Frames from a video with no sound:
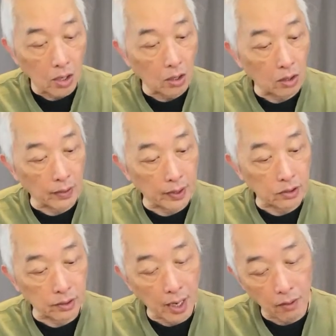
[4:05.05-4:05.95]
All right, so
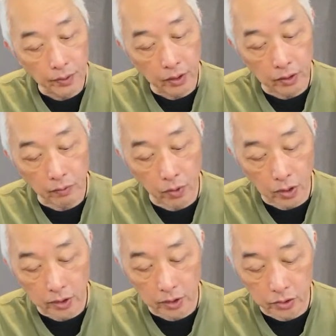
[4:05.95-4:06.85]
now we're going to work
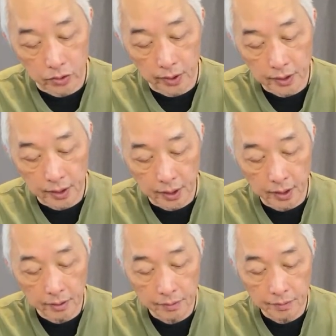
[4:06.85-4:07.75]
on the joints
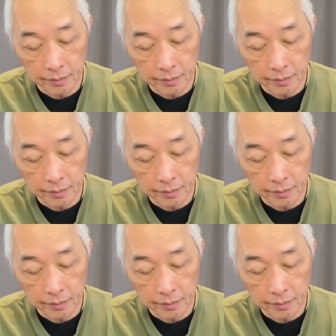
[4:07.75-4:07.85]
again.